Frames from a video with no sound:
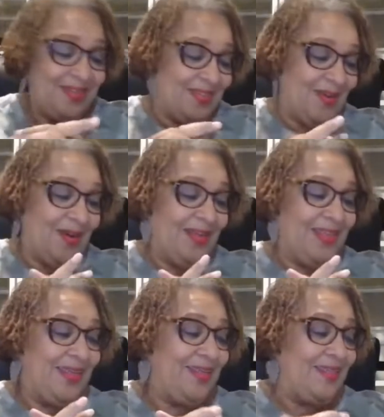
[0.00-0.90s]
Sorry,
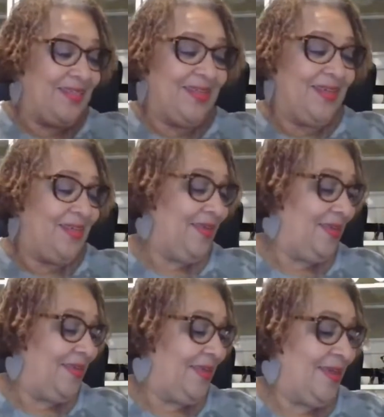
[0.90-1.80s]
Lisa.
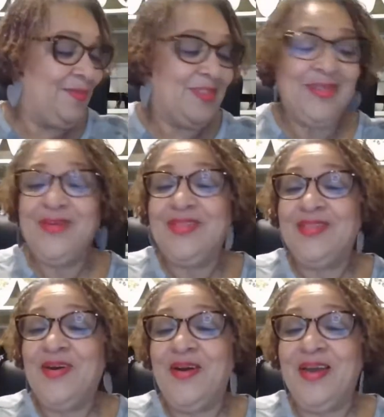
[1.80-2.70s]
I'm so
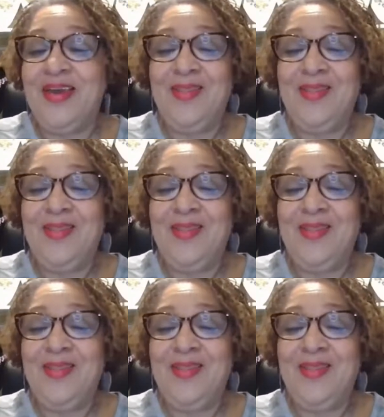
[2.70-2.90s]
sorry.